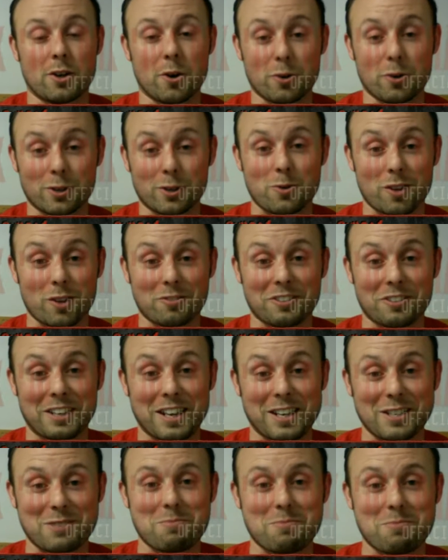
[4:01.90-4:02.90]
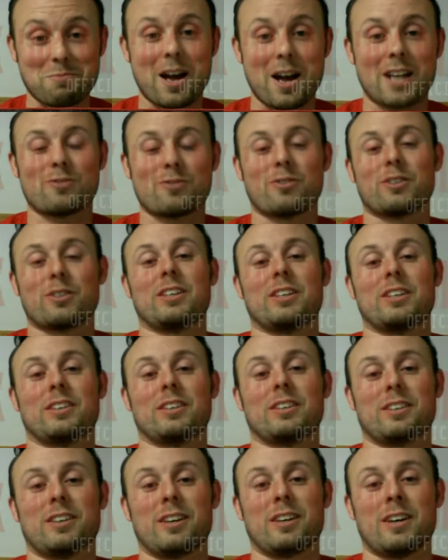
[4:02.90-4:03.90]
disqualification match for
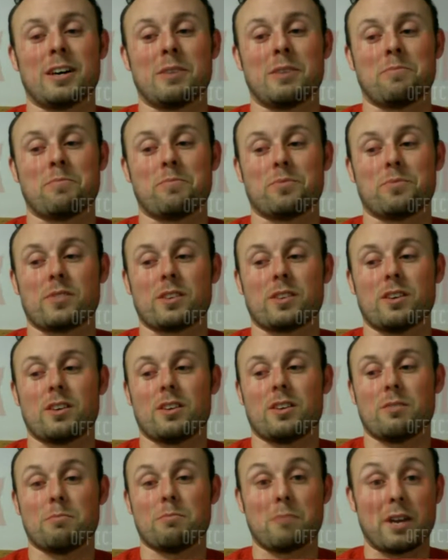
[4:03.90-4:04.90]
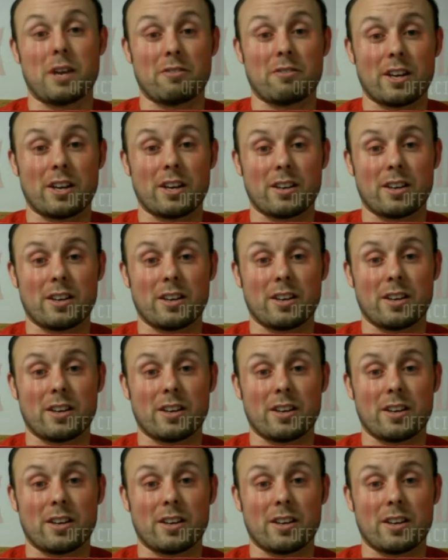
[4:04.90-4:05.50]
the main event.